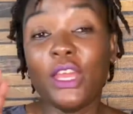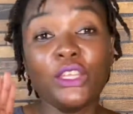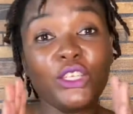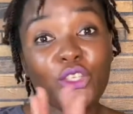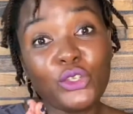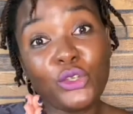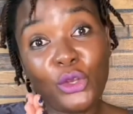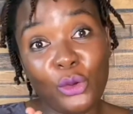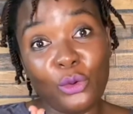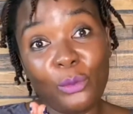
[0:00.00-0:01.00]
Did you
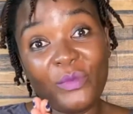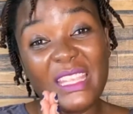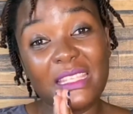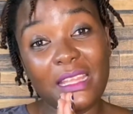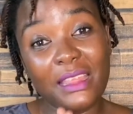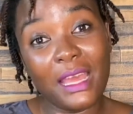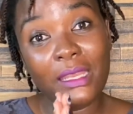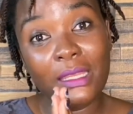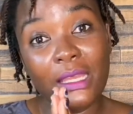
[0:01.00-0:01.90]
know it's the third